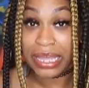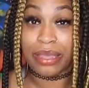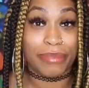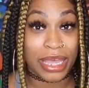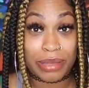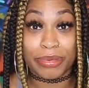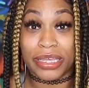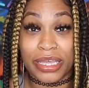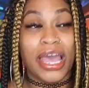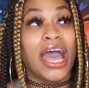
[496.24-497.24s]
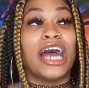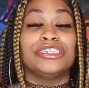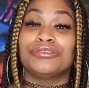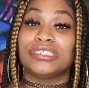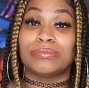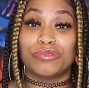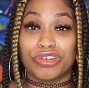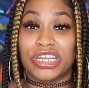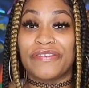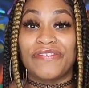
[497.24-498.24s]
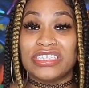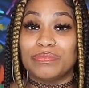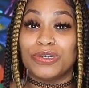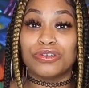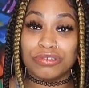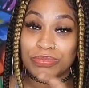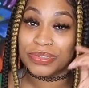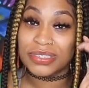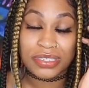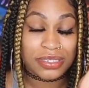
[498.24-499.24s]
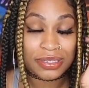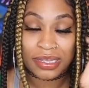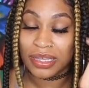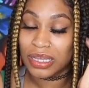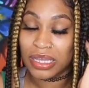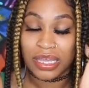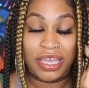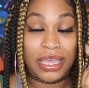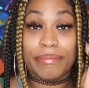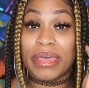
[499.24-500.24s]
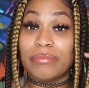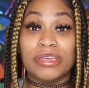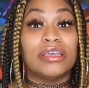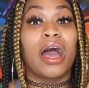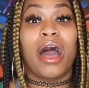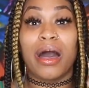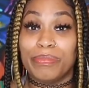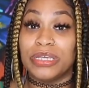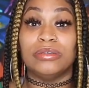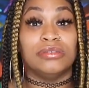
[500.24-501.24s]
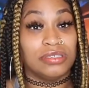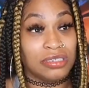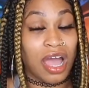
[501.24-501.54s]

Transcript: and baby, I joined some Cricut Facebook groups, and baby, y'all be